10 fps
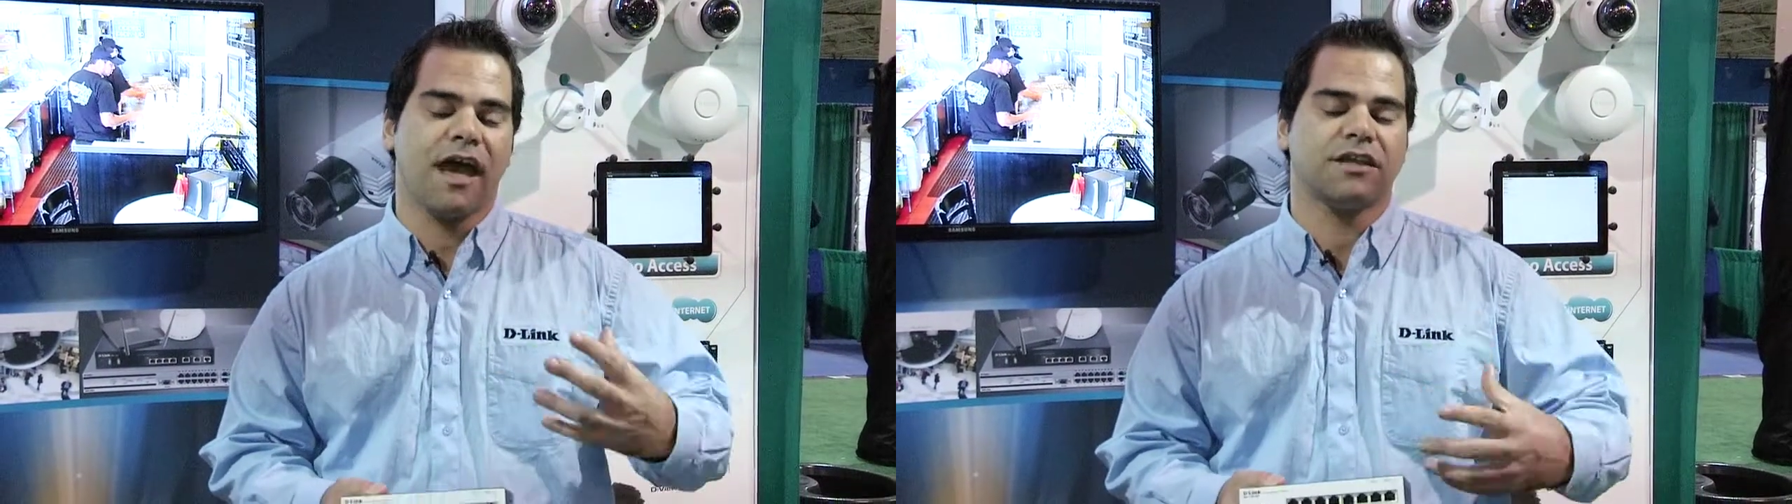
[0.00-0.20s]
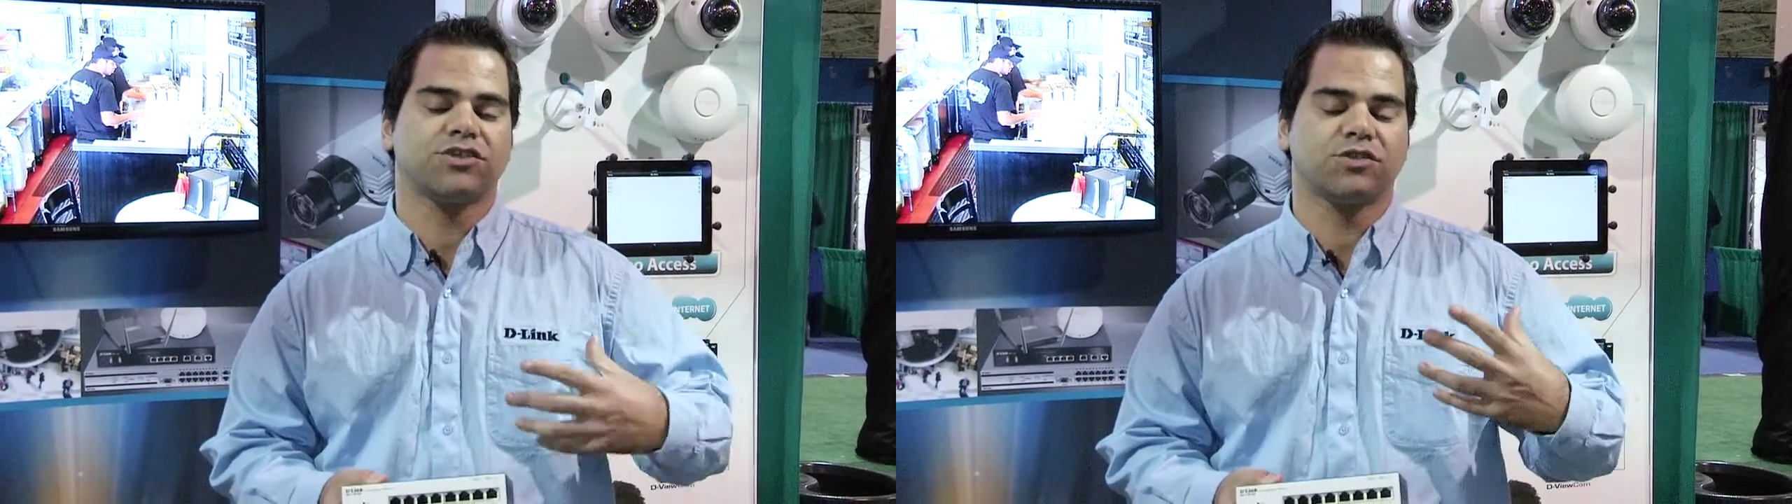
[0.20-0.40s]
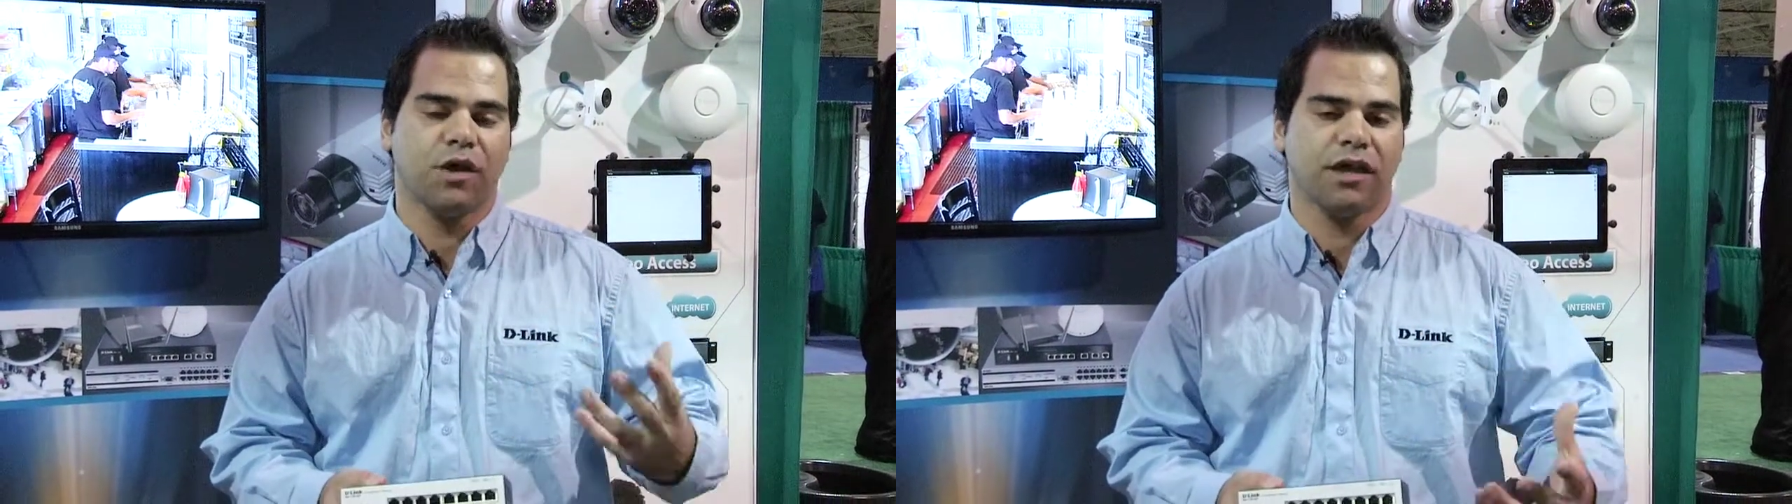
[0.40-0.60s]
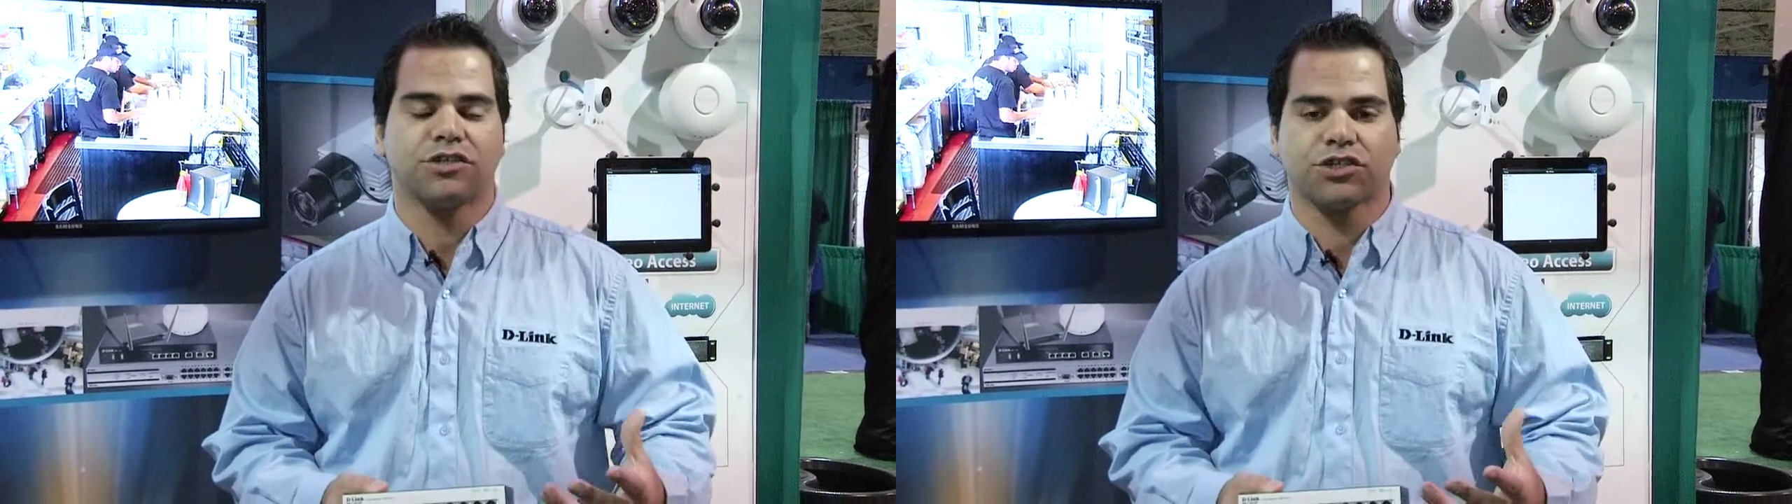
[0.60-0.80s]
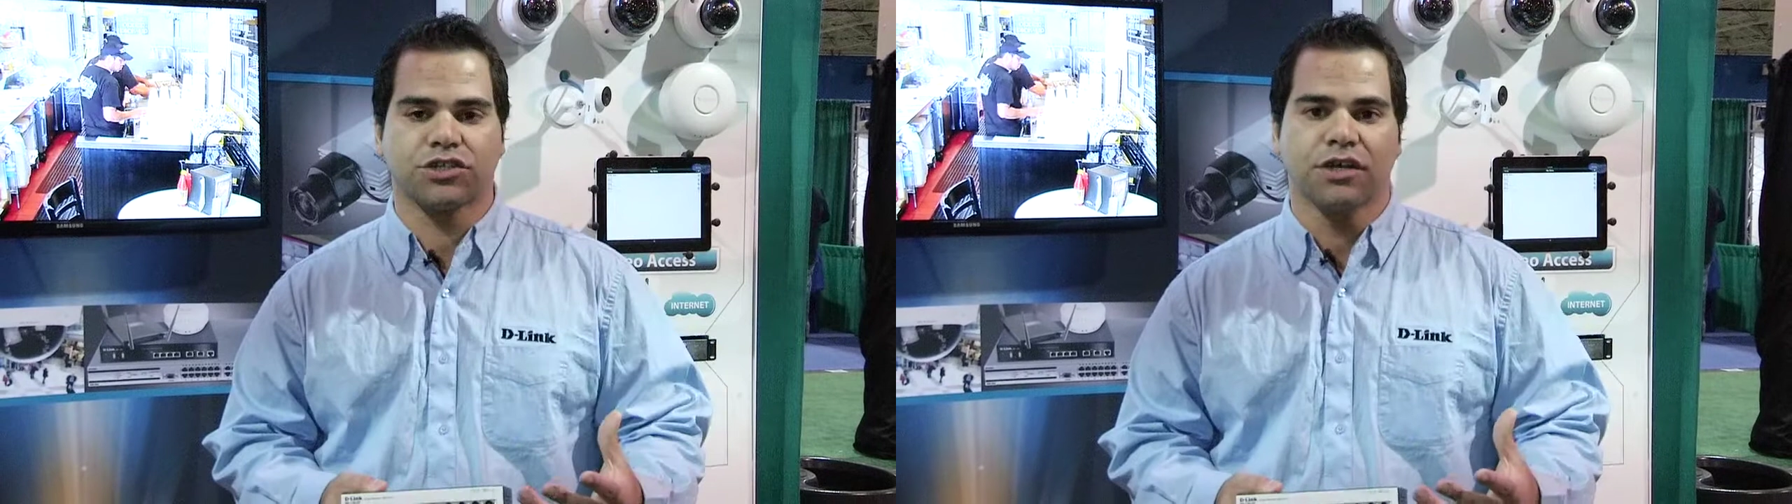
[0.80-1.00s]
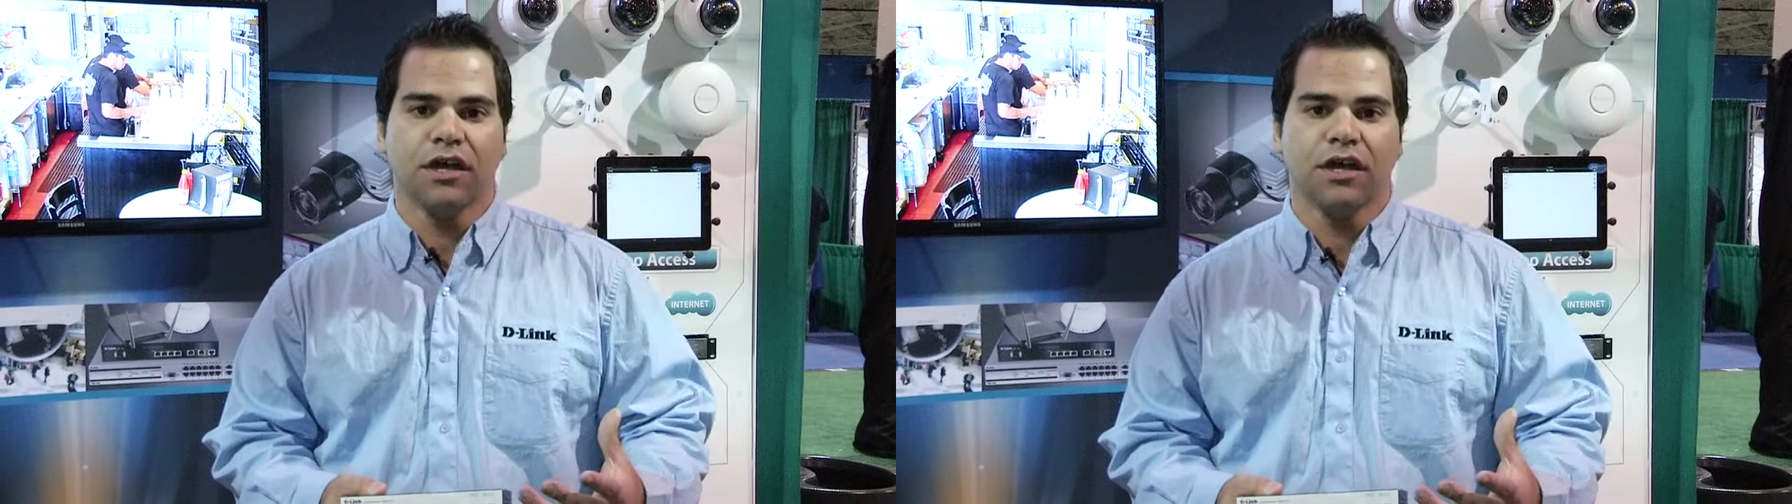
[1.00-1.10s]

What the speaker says: that switch